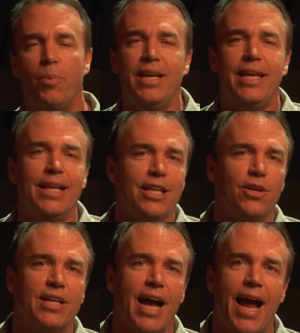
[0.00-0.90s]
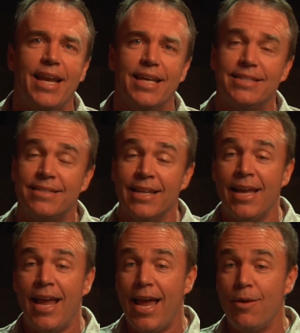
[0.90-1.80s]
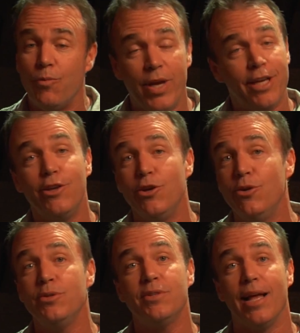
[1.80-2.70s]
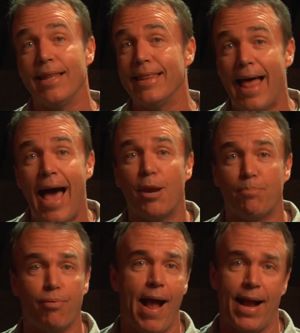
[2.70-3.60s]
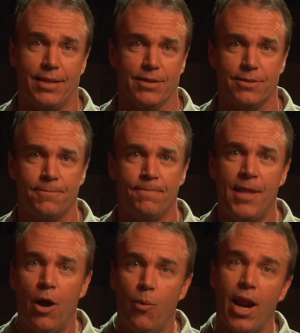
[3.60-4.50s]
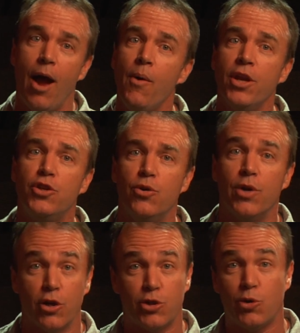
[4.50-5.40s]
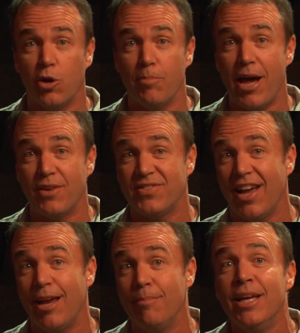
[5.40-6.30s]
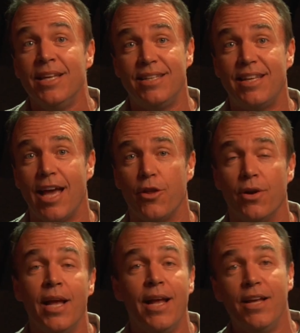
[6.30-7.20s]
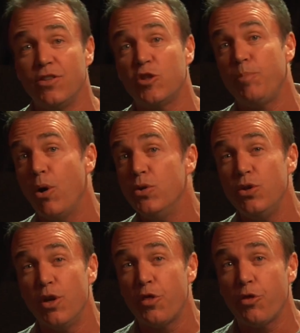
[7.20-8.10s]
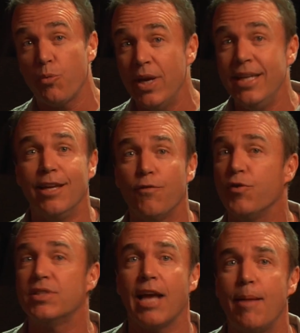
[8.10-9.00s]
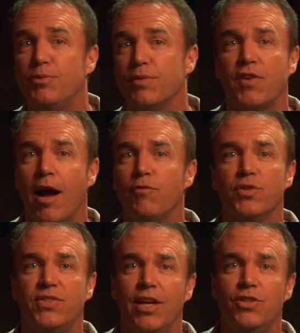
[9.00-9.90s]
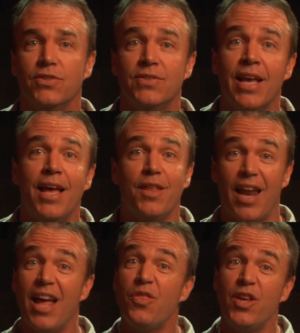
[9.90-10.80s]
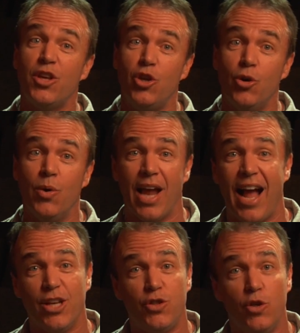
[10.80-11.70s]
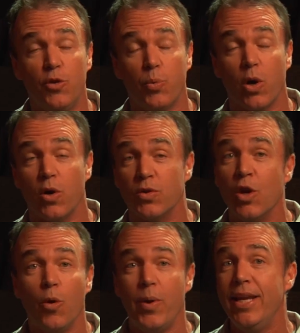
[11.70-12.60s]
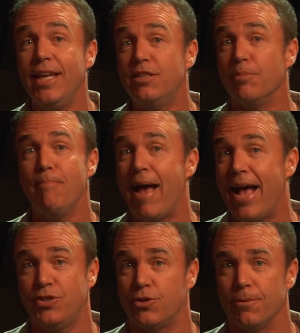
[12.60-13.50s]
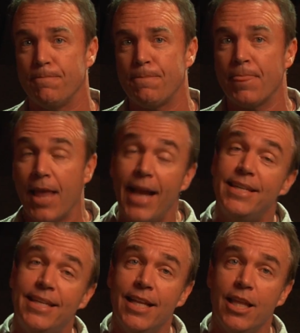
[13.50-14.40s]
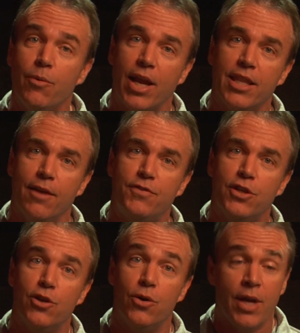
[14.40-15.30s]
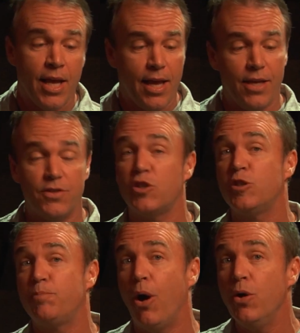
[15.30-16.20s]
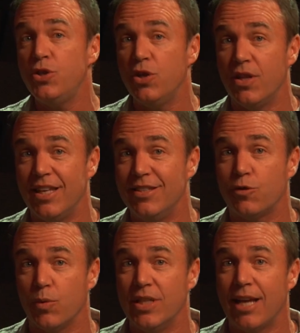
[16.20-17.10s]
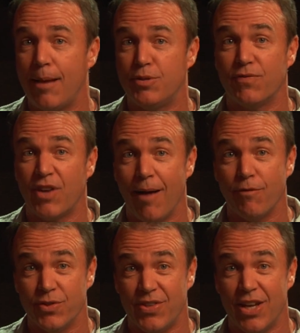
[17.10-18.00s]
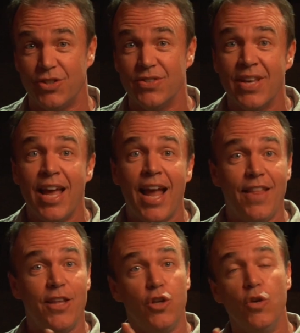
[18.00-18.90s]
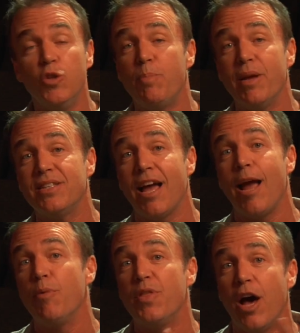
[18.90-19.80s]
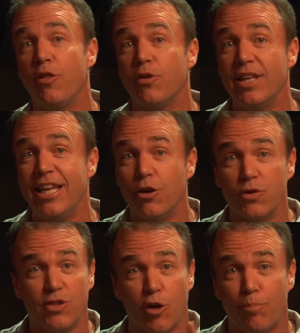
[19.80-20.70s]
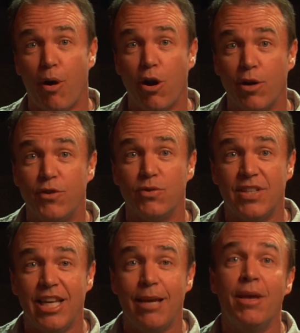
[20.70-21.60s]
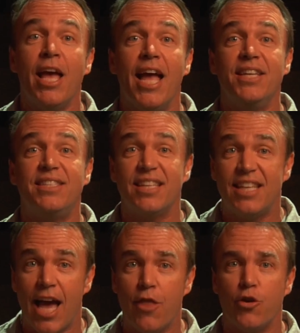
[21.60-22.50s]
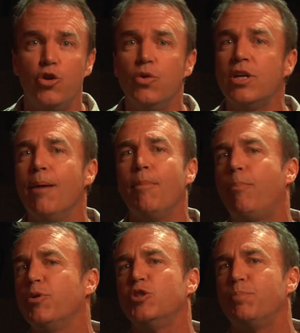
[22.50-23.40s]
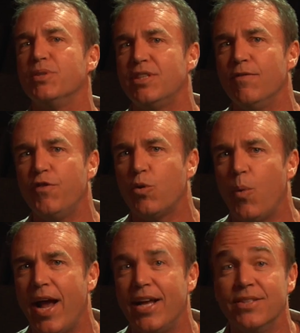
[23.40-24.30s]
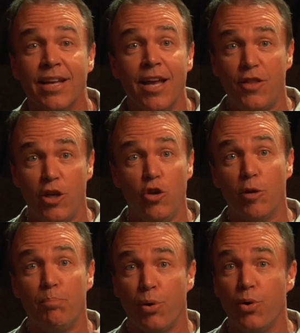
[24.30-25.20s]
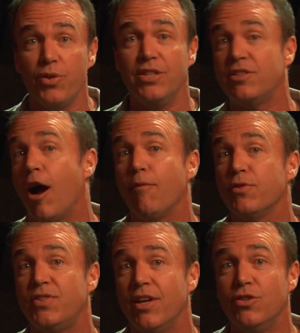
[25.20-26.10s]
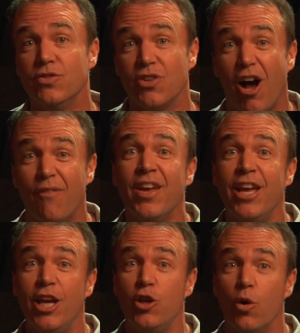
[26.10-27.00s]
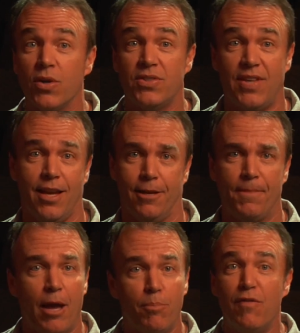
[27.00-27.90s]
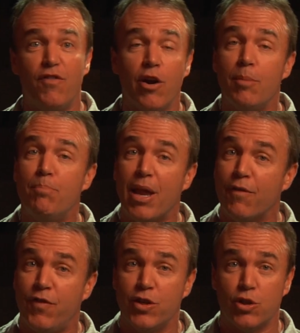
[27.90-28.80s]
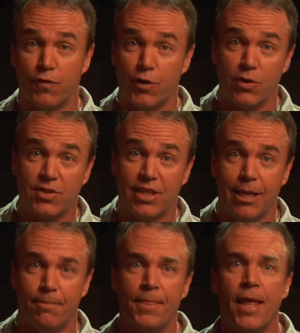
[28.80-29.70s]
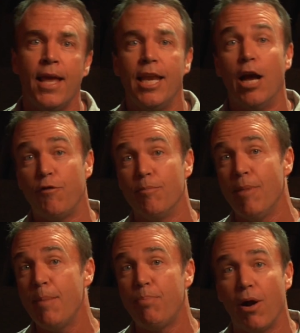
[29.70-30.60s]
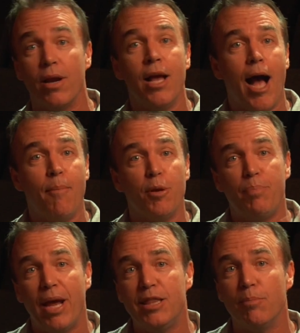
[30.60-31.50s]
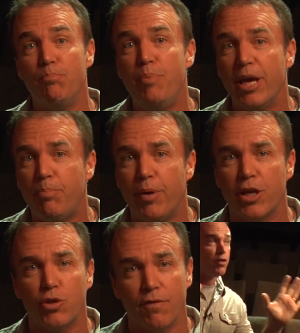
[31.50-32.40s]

we need a little guidance, and we could use a lot of practice. Now, what I want to do in our short amount of time together is expose you to 3 different types of conversations that I think you and I as youth workers, we need to master. Ideally, what I'd love to do is expose you to these 3 types of conversations, and then you spend time with other leaders that are part of your team, and together you come up with specific ways that you can pull these conversations off in your setting. That would be very beneficial for your team. Now, for my part, I'm going to paint the big picture